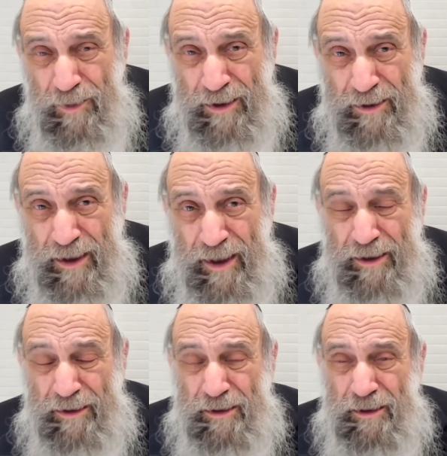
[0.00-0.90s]

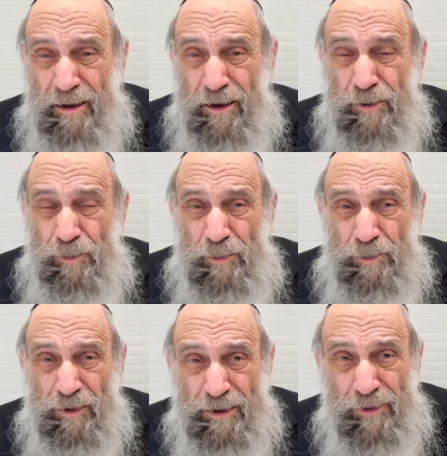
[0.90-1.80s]
mankind, other
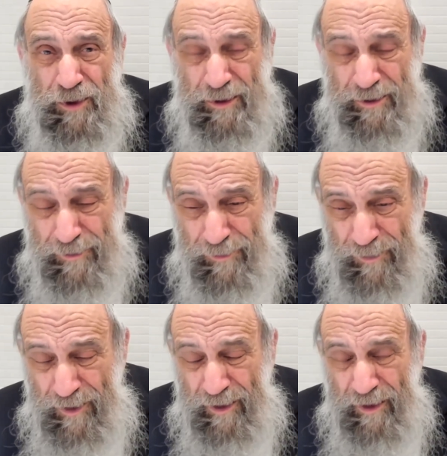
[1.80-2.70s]
people living
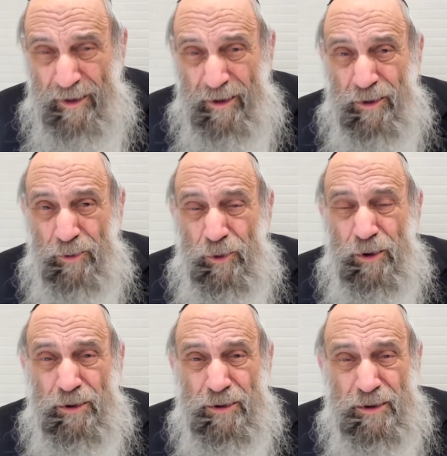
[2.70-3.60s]
in the
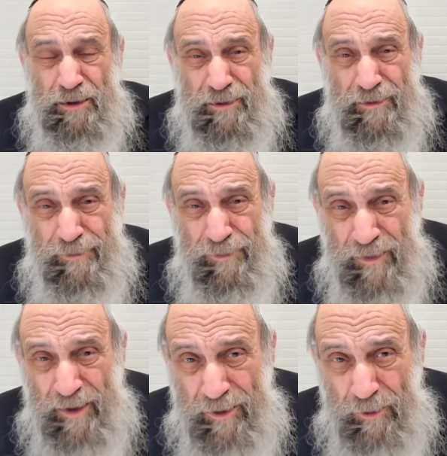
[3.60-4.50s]
world,
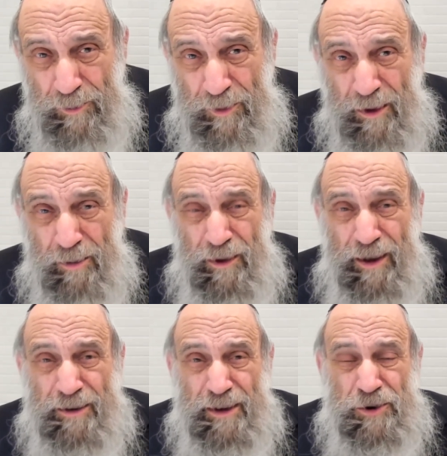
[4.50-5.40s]
and you'll become
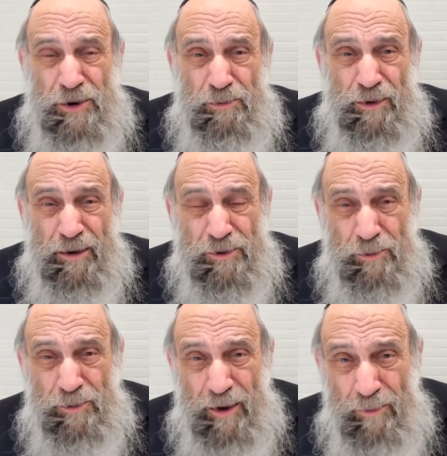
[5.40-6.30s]
my nation because
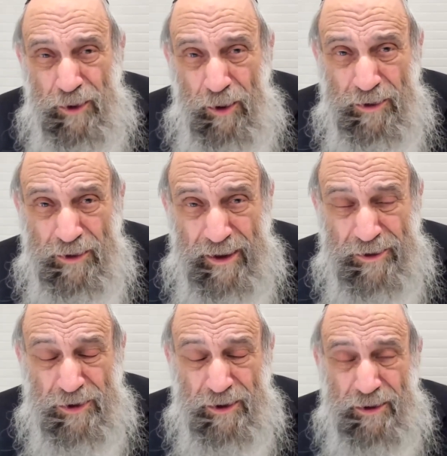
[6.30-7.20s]
you'll become a holy
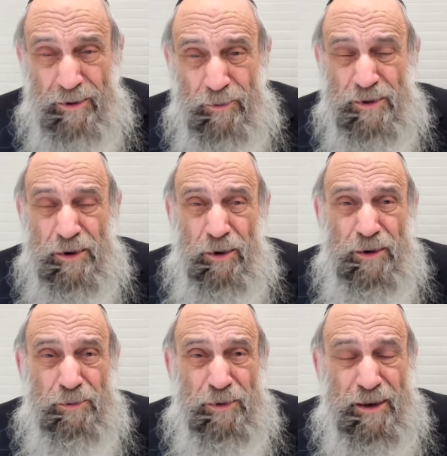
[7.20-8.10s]
nation. What's
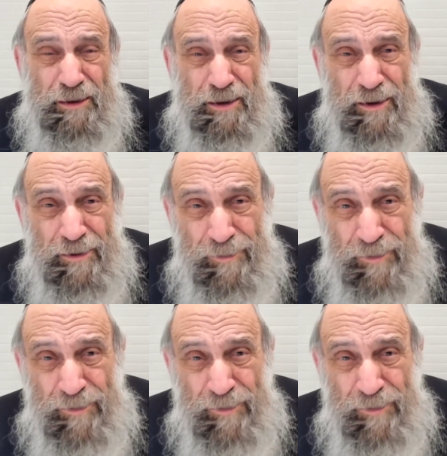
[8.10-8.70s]
holy mean?